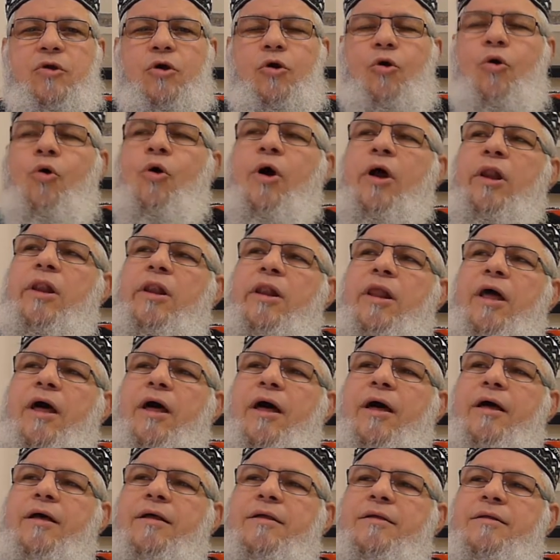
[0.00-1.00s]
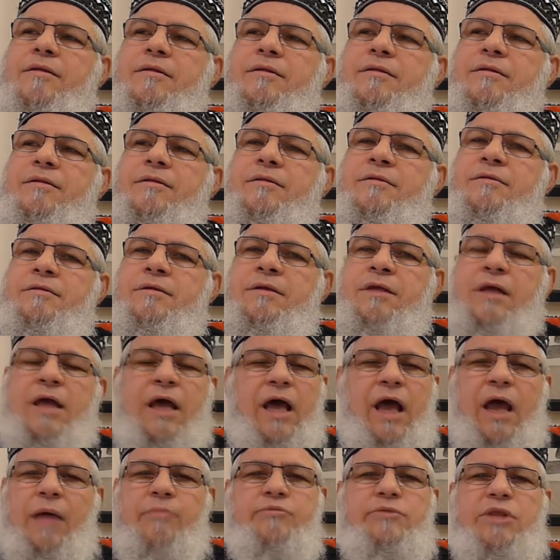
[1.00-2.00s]
Oh Allah,
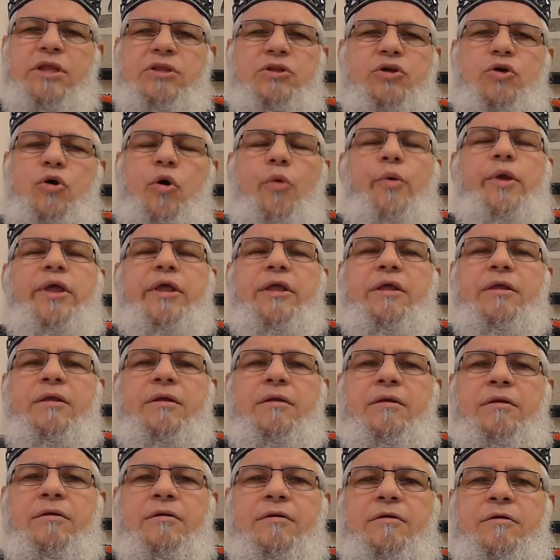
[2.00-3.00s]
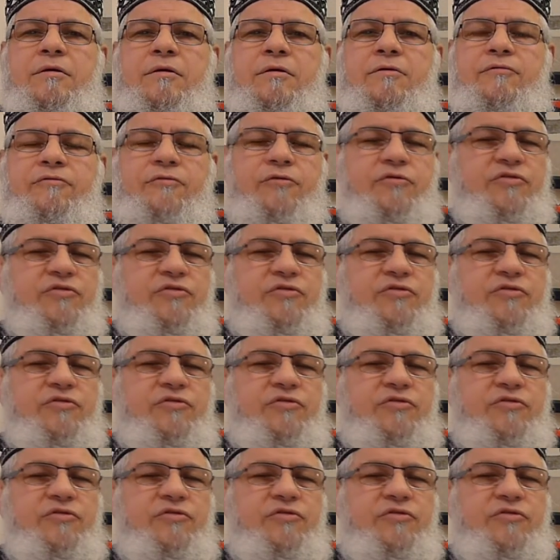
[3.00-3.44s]
I'm not going for